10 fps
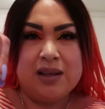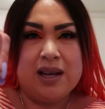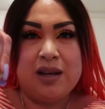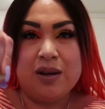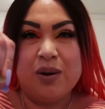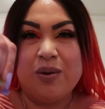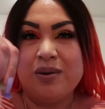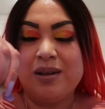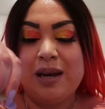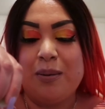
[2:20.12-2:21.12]
Then, you
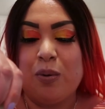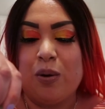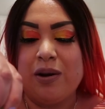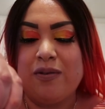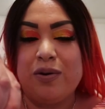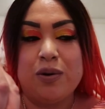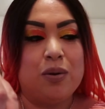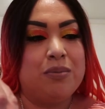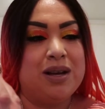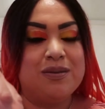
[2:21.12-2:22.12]
know, limon, if you
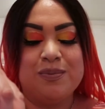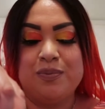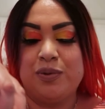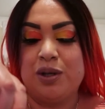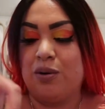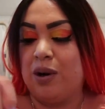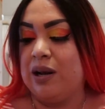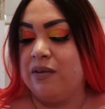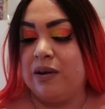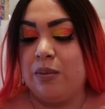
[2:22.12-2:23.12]
know me, you know I
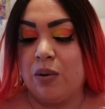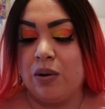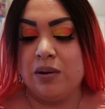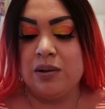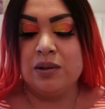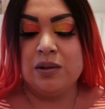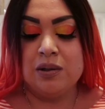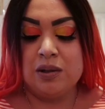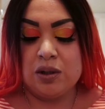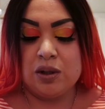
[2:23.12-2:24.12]
love limon.
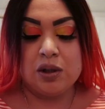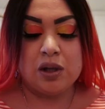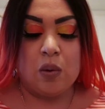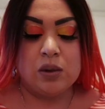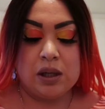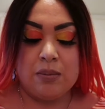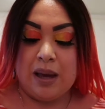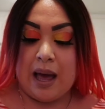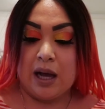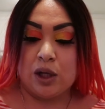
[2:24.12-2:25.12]
So it's always gonna
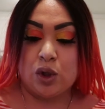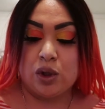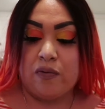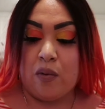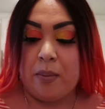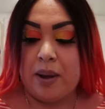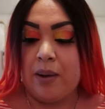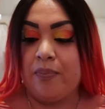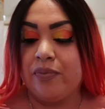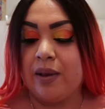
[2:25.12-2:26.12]
be extra for
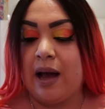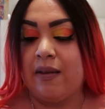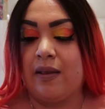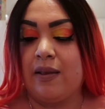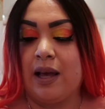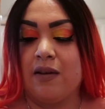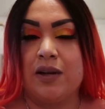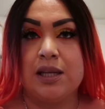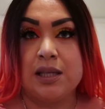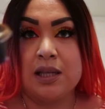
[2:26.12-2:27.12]
me. And then they give
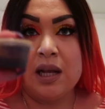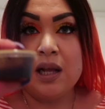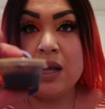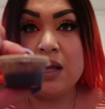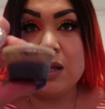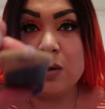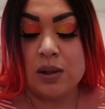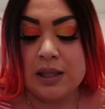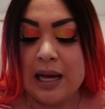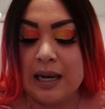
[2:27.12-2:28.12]
us
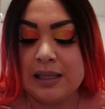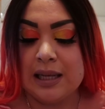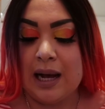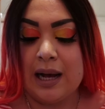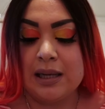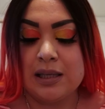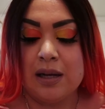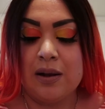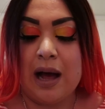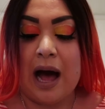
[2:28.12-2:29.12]
little salsas.
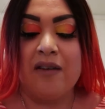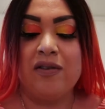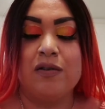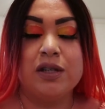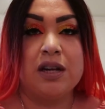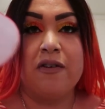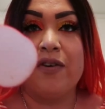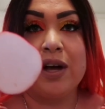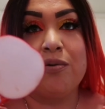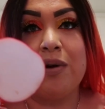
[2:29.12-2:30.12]
I've never seen a
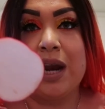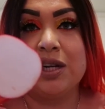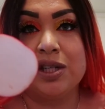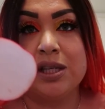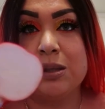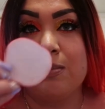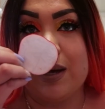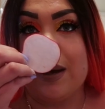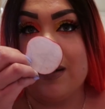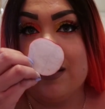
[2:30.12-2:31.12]
fucking radish this
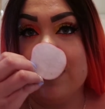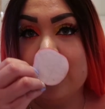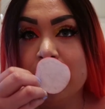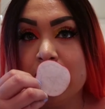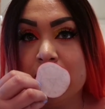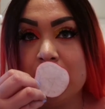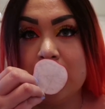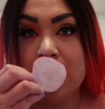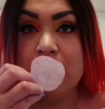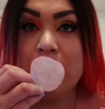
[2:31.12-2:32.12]
big,
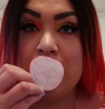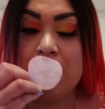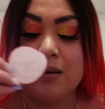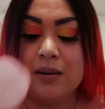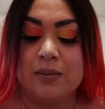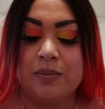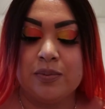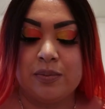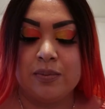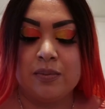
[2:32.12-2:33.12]
literally.
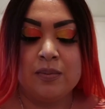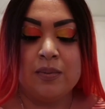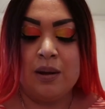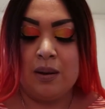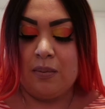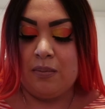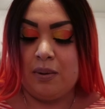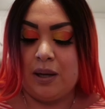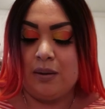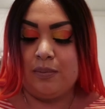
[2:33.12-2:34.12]

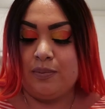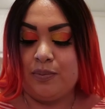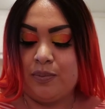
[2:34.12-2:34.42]
But